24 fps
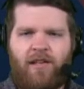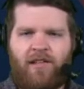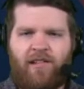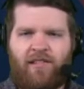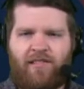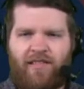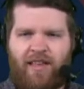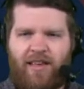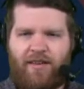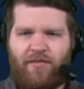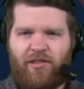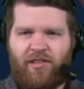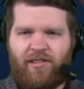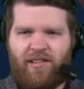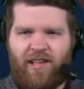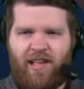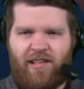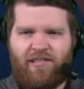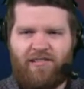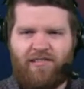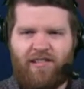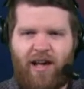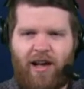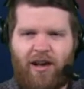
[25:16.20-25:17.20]
Steven
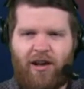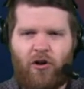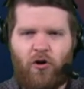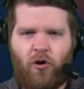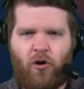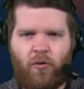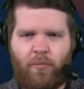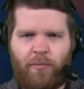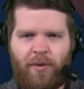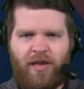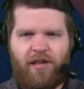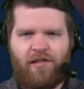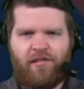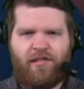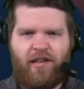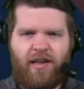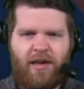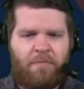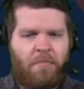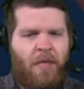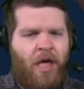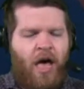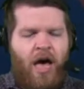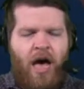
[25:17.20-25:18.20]
says, sign Cole
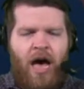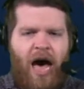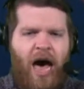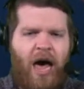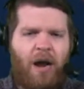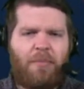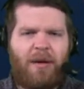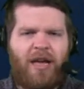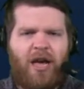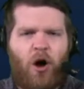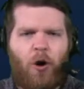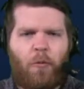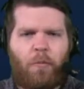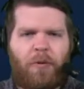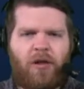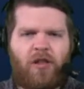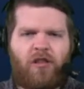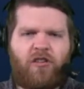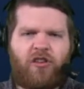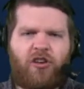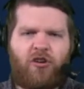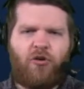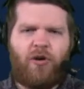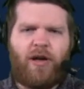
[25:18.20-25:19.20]
Beasley. I'd be
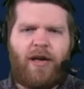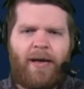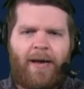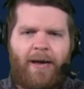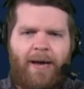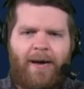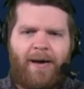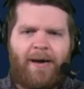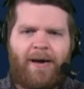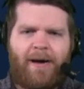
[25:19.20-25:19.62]
open to it.